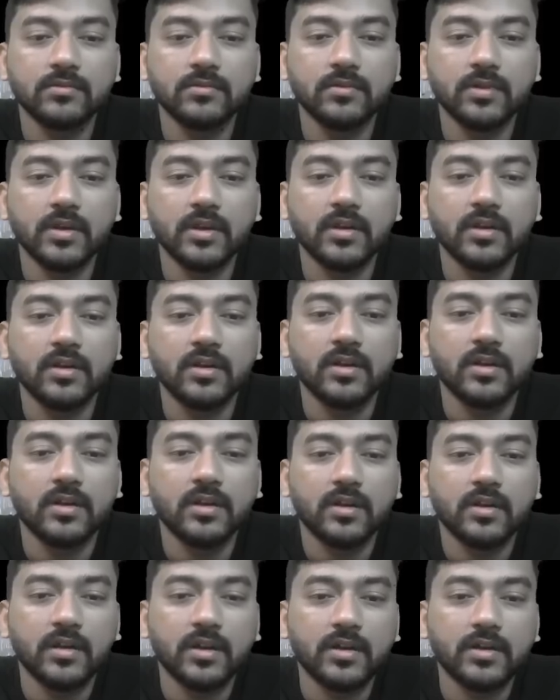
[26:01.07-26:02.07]
okay,
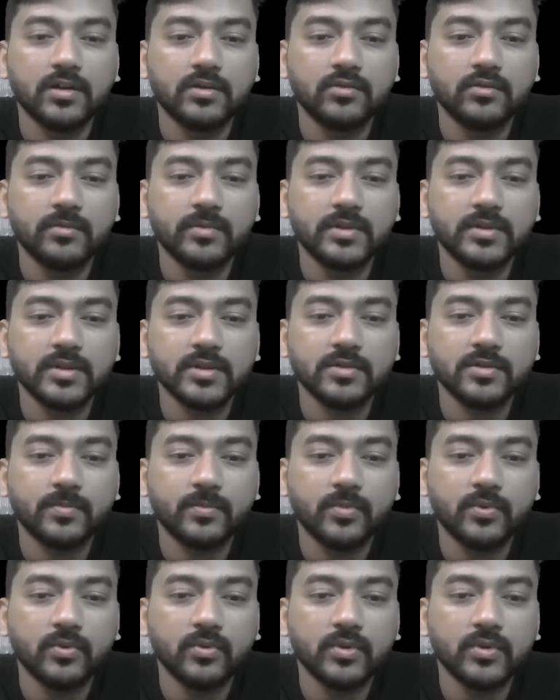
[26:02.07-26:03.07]
and it will be
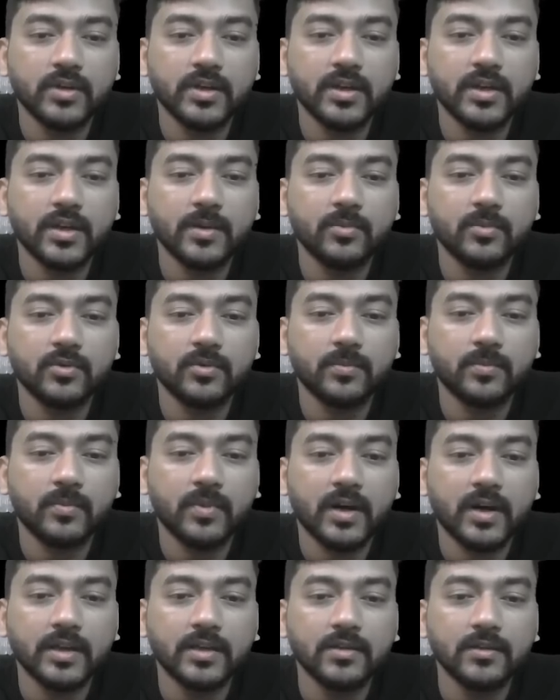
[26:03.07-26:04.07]
just 4k upon
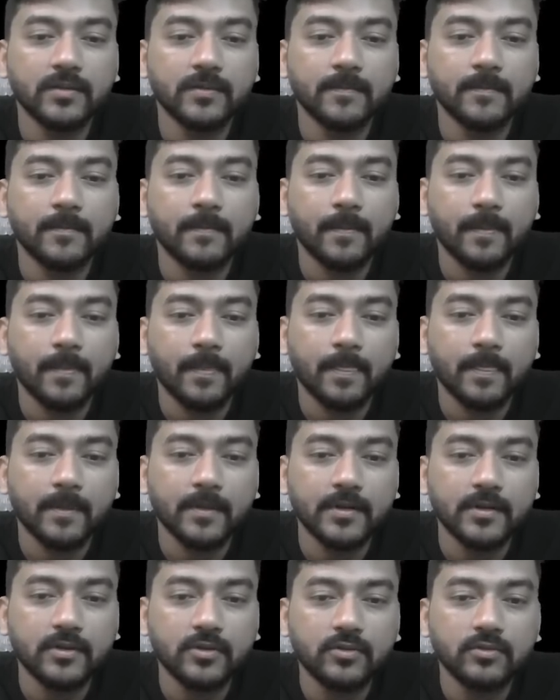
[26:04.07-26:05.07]
pi
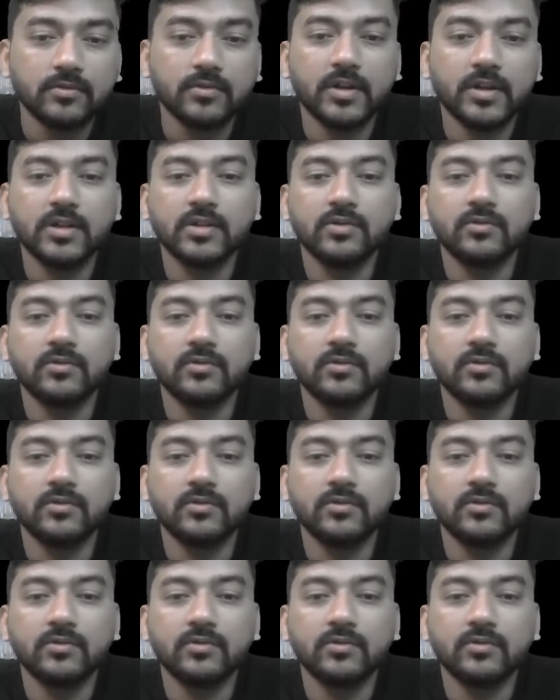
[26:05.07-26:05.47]
into what you